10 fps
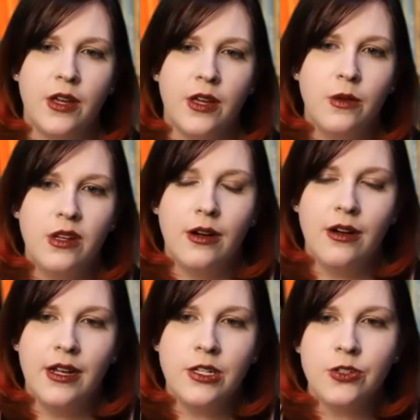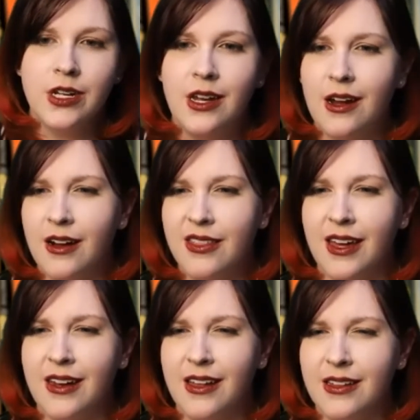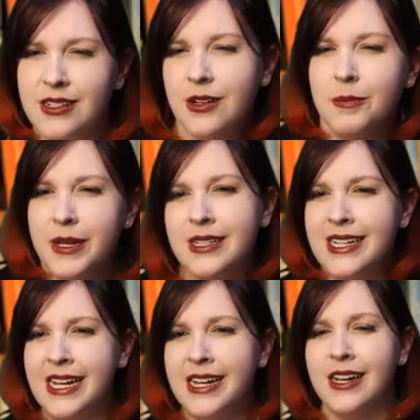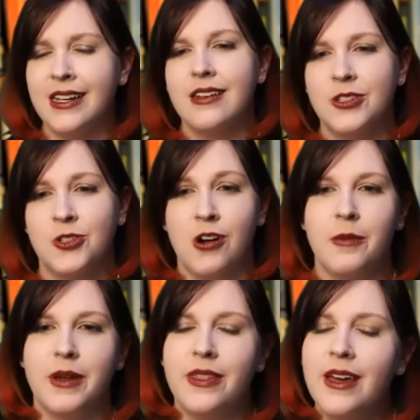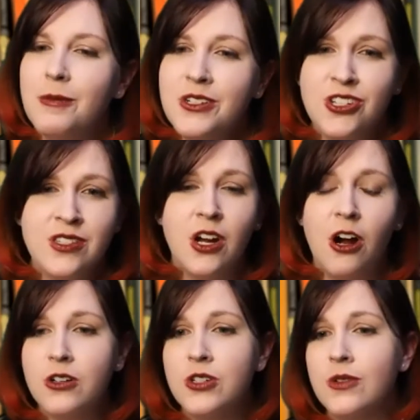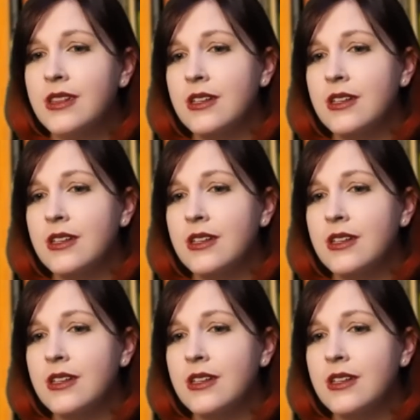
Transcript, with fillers: We are entering an era that I like to call big data astronomy, that we just are doing these